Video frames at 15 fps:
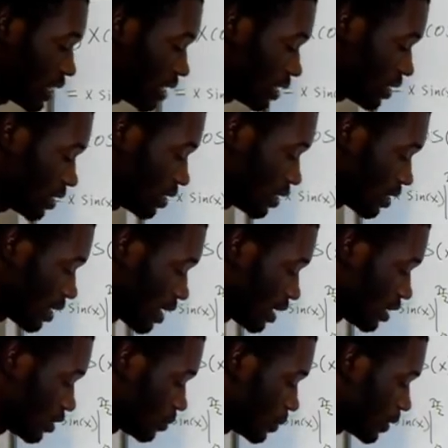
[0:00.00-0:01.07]
sign and
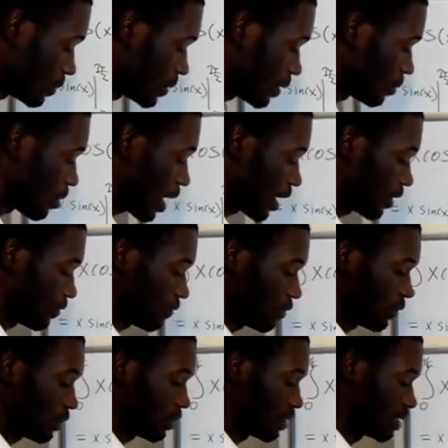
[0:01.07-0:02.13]
then just put a big bracket
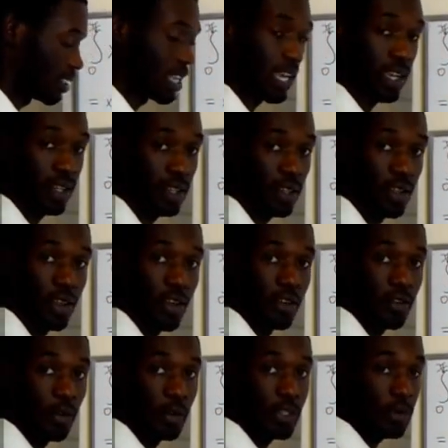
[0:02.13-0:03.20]
for the second,
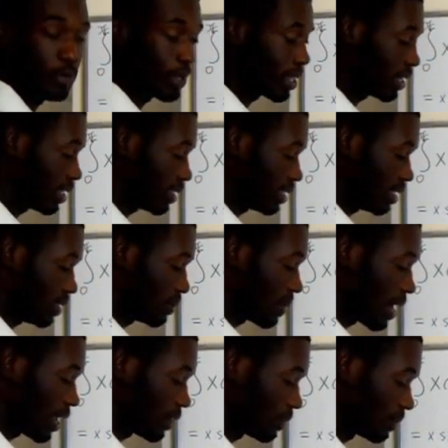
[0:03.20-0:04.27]
for when you plug in the
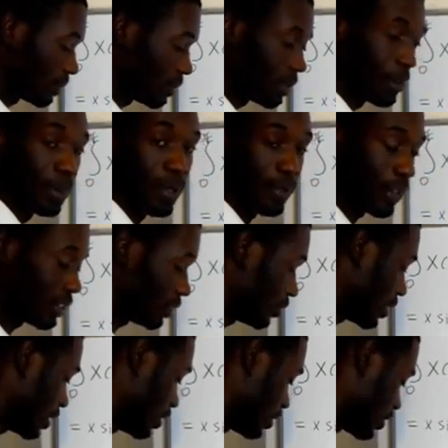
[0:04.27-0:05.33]
bottom limit of
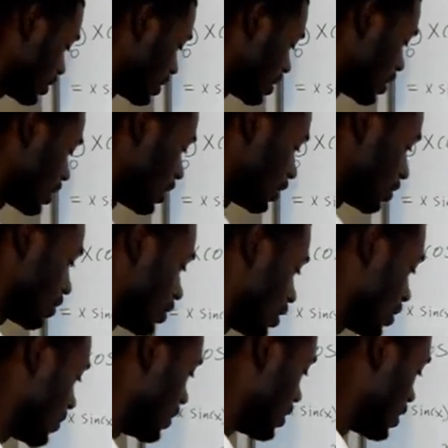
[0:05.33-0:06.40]
integration. So it's
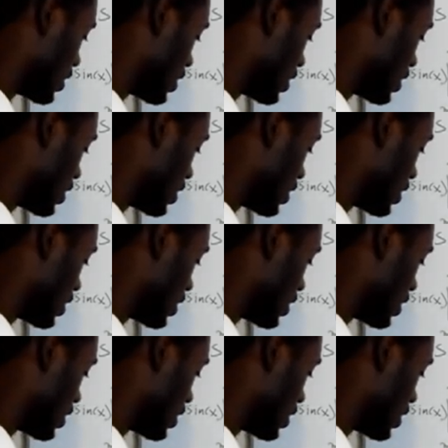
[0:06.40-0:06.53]
going to be